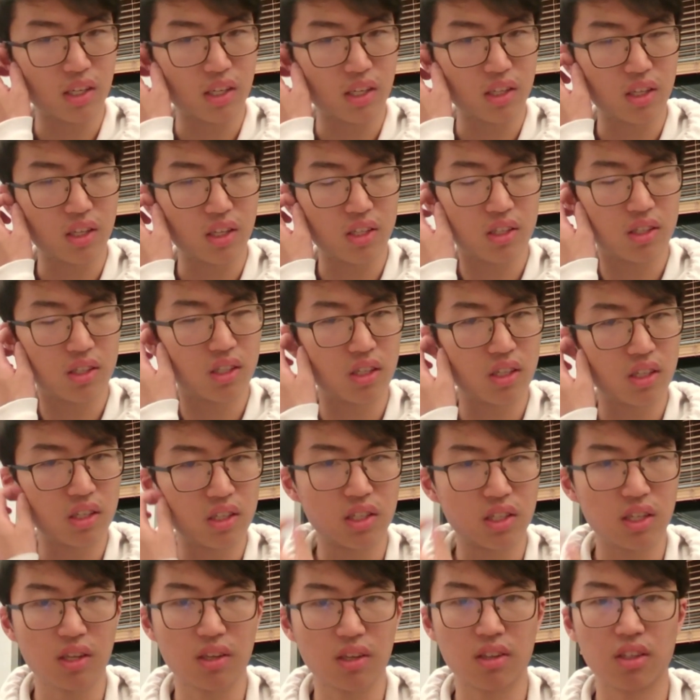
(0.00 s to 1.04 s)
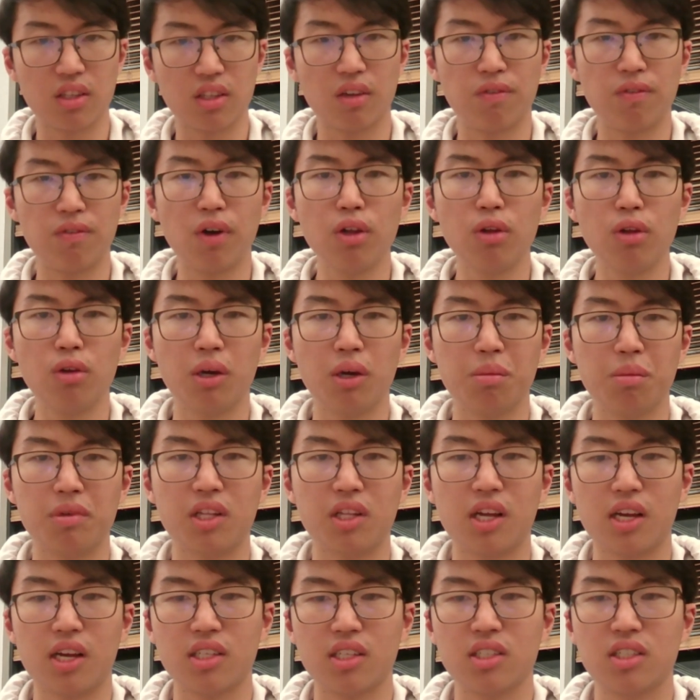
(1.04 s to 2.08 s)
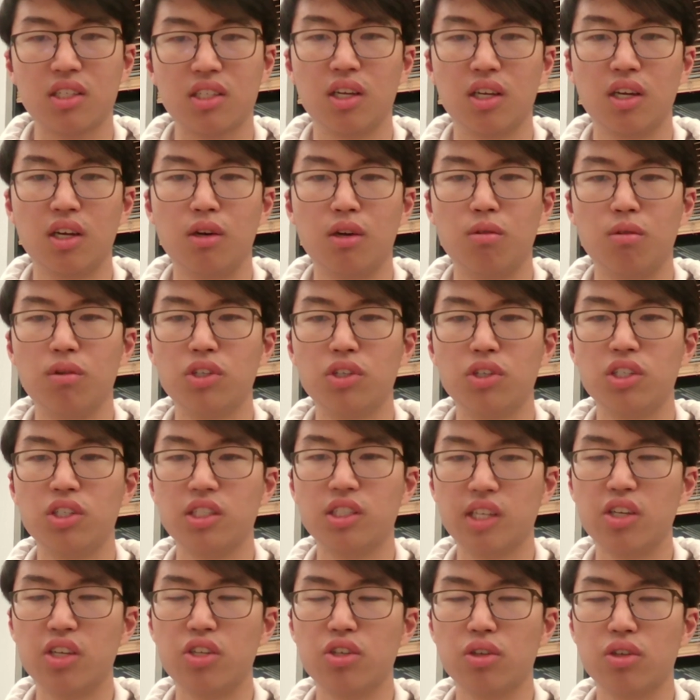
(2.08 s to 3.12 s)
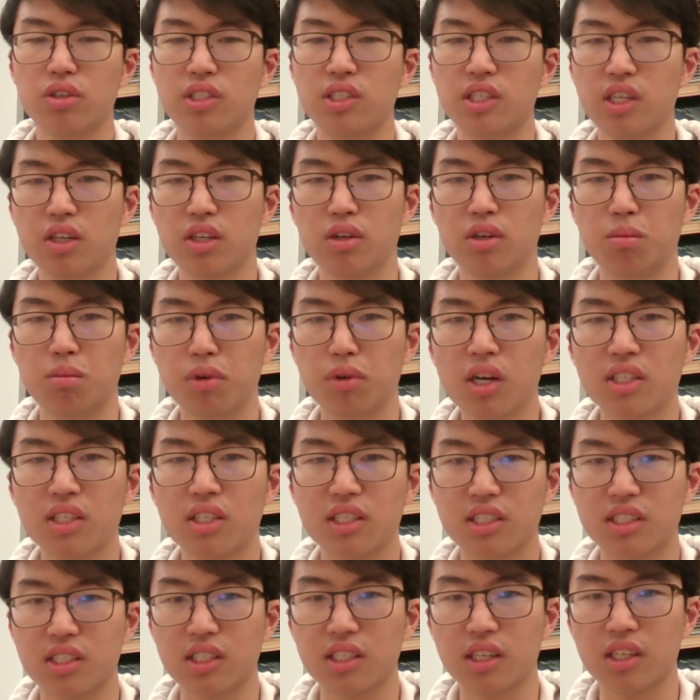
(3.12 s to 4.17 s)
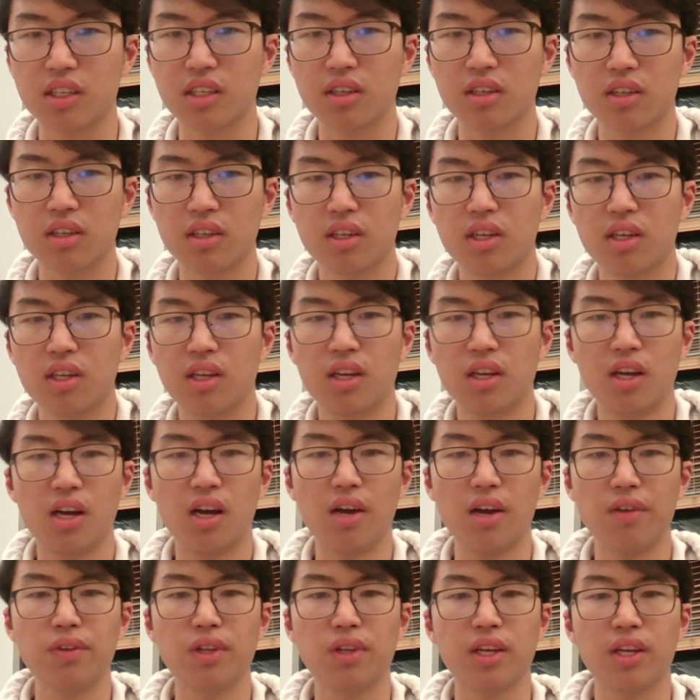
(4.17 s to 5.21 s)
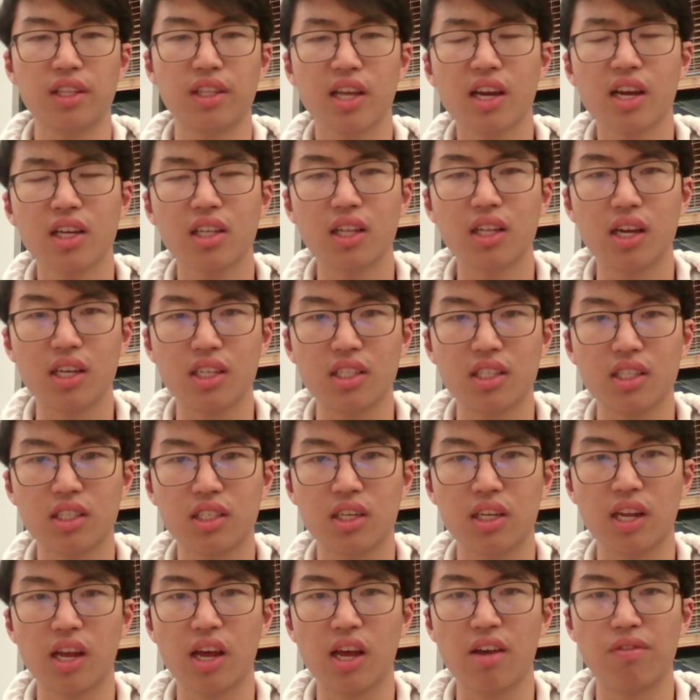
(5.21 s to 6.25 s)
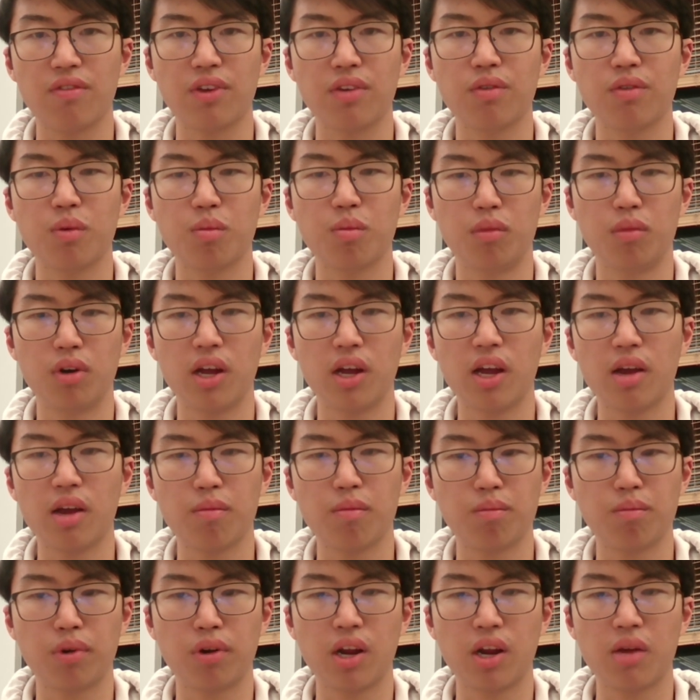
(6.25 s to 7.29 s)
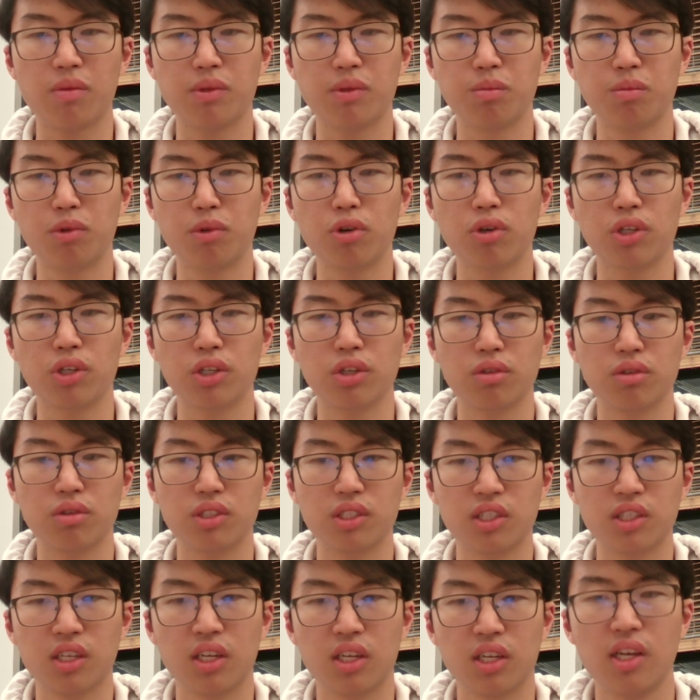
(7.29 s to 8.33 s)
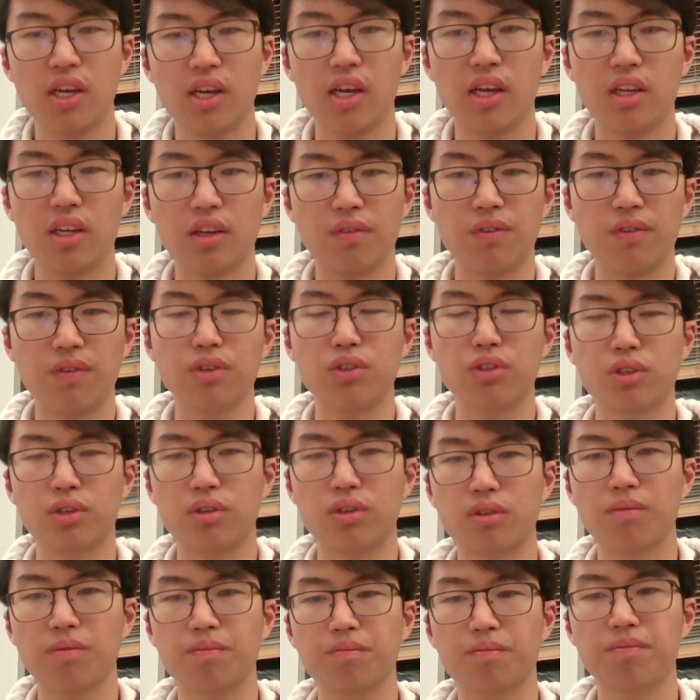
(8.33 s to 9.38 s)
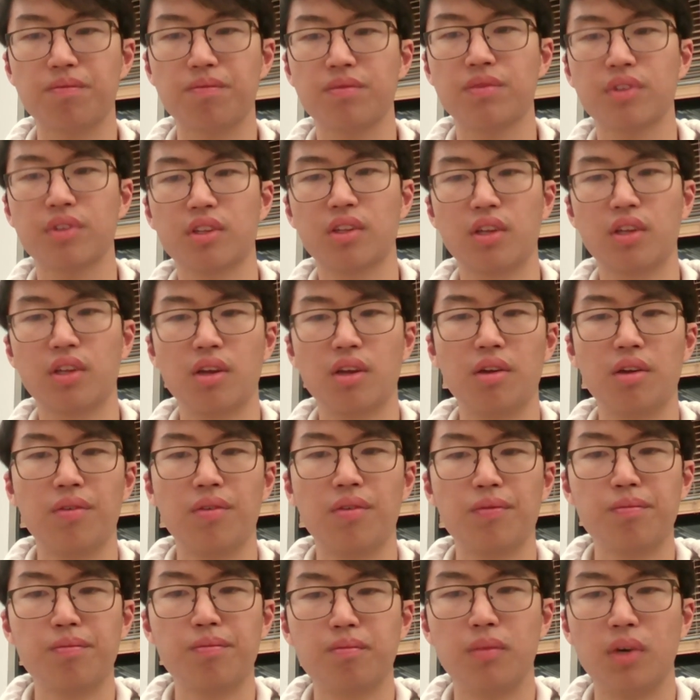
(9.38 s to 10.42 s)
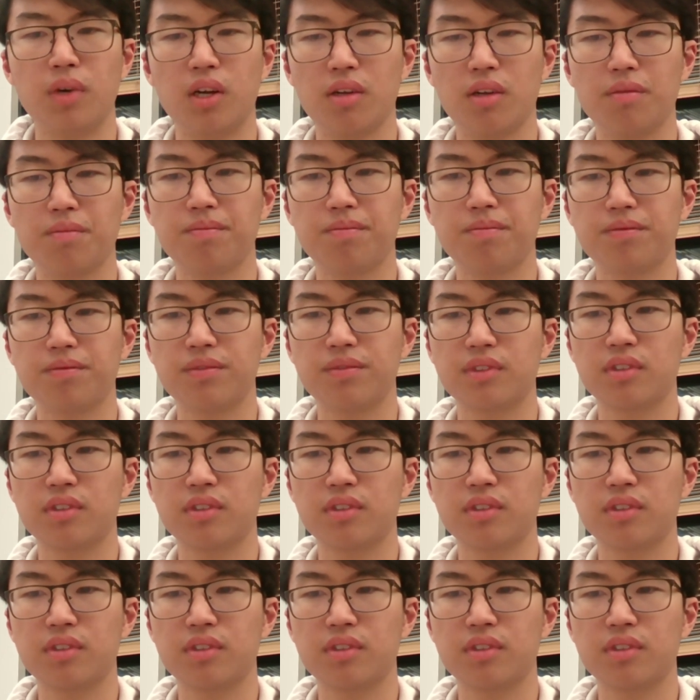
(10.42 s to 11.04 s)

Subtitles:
this the follow up class, which is digital signal processing. I feel like that class could have perhaps more use in the future, but